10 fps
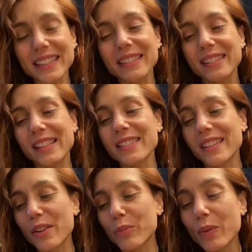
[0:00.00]
in the sense
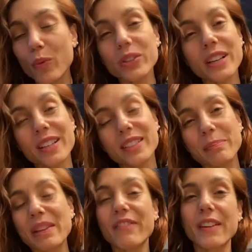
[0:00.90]
that we wanted her to
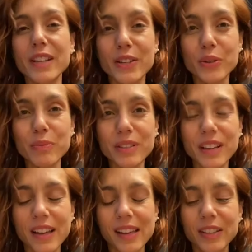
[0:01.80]
be very human.
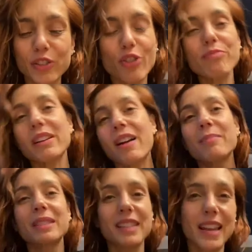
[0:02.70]
Mm-hmm. You don't
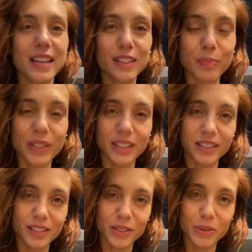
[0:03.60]
become a saint
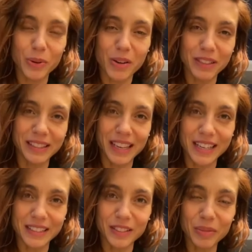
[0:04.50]
because you are a
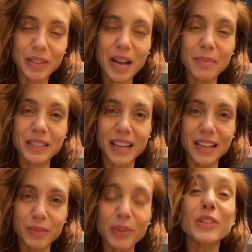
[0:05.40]
saint. You become a
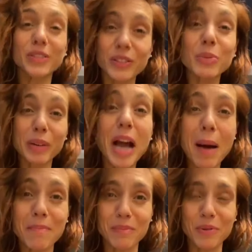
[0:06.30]
saint because you
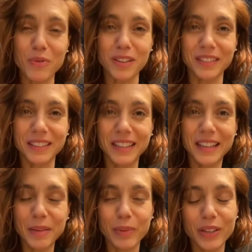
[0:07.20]
become one,
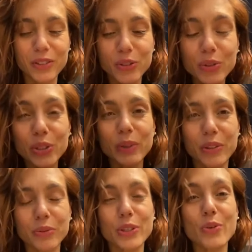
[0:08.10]
hmm. because you do
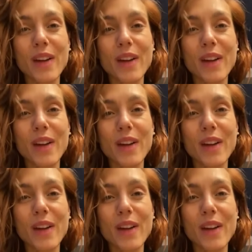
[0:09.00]
your